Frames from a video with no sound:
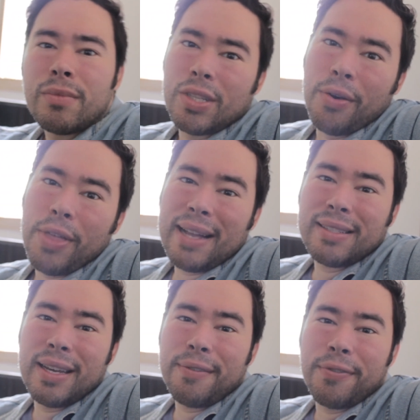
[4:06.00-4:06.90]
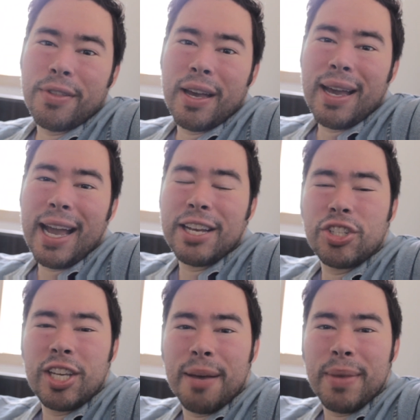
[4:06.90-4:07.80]
So that's it for the
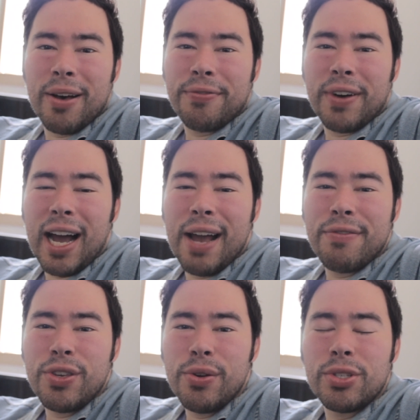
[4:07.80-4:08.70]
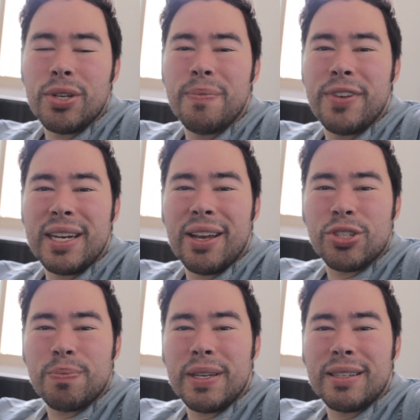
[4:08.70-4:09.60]
HTML5 YouTube Video
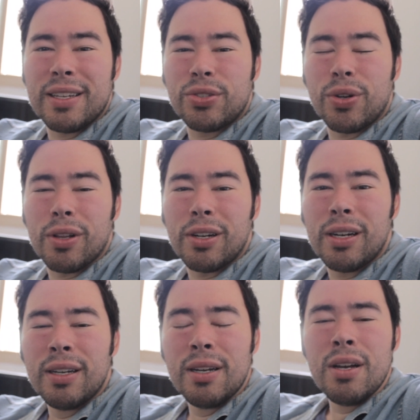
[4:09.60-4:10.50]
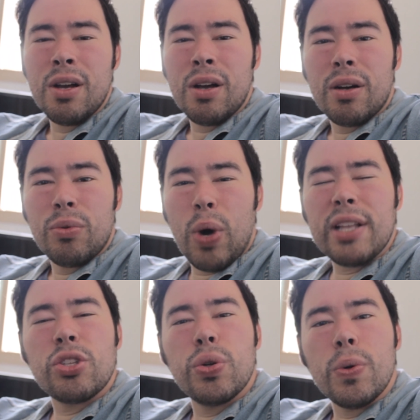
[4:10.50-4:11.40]
Speed Controller.
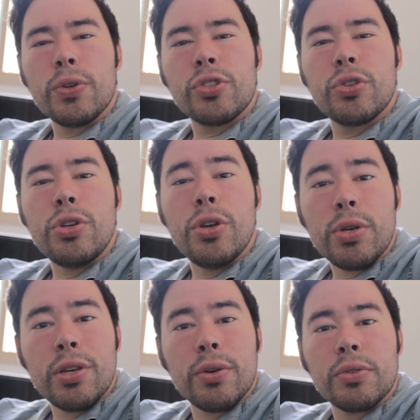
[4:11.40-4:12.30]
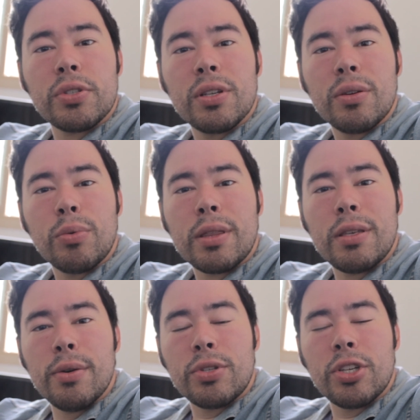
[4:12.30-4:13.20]
What tools do you use with
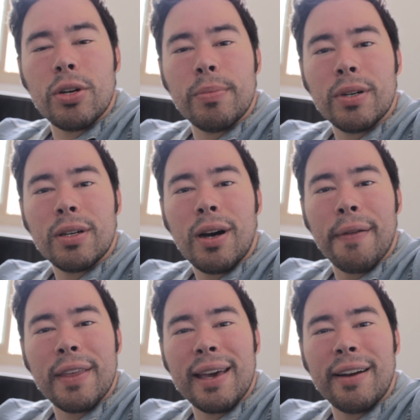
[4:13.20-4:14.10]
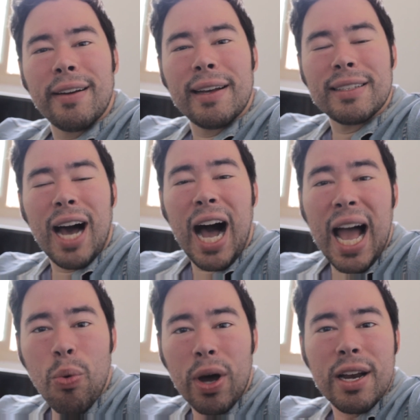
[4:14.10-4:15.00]
YouTube on the internet?
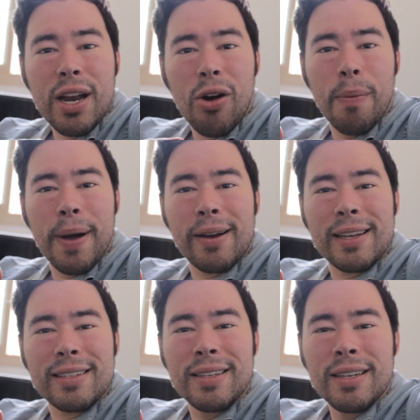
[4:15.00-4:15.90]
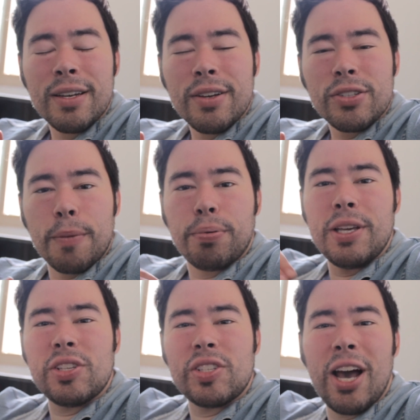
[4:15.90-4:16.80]
I want to know about it. So
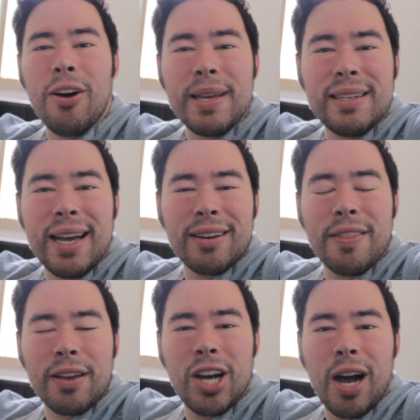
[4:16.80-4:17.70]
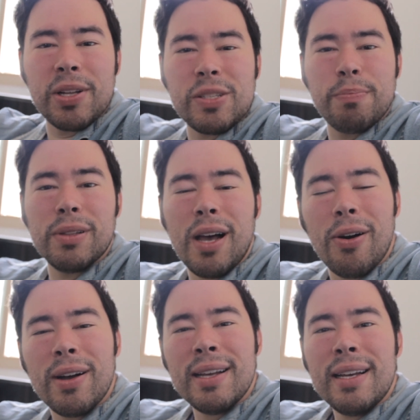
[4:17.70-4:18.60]
please tell me down in the comments
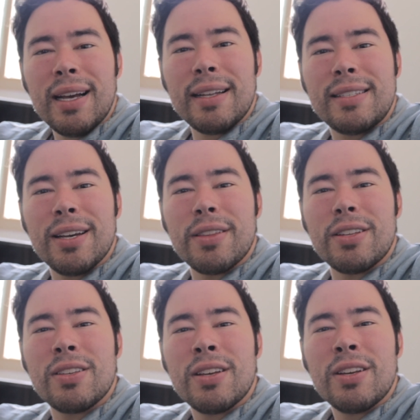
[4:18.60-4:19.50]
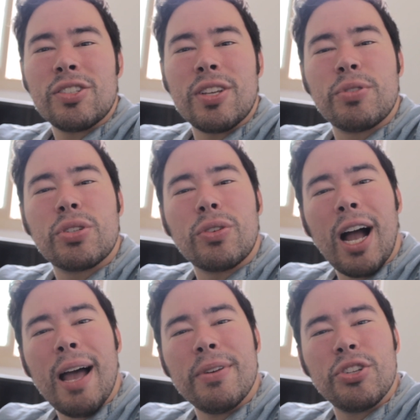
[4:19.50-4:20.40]
below. Until then,
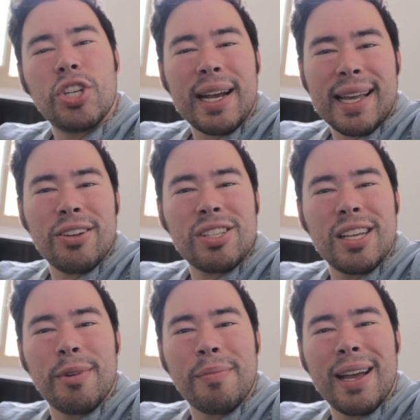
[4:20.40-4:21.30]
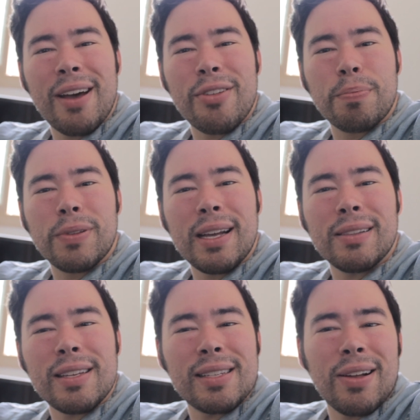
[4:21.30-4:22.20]
subscribe and check out some of my other
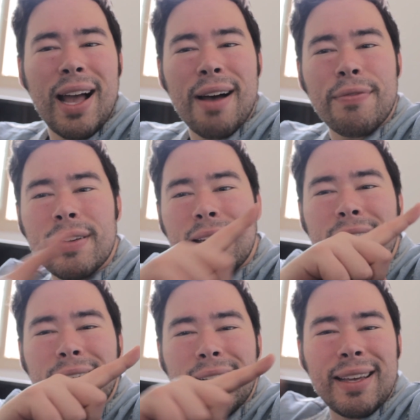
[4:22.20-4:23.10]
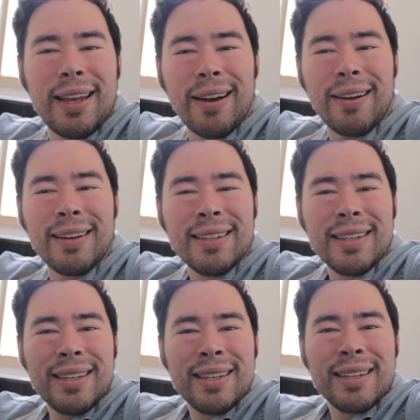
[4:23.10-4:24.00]
playlists I'll have here and here.
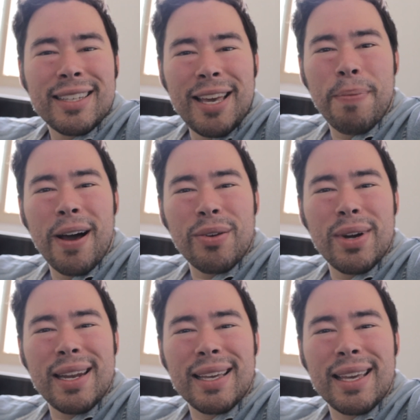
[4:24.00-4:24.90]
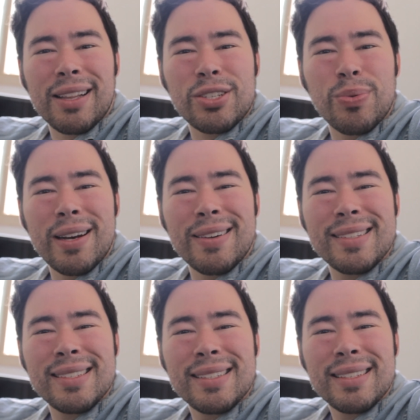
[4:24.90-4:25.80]
Keep on winning, English
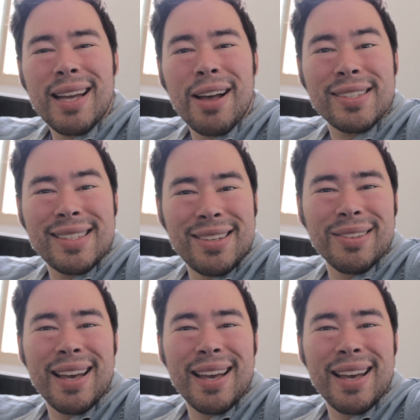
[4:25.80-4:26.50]
winners. I'll see you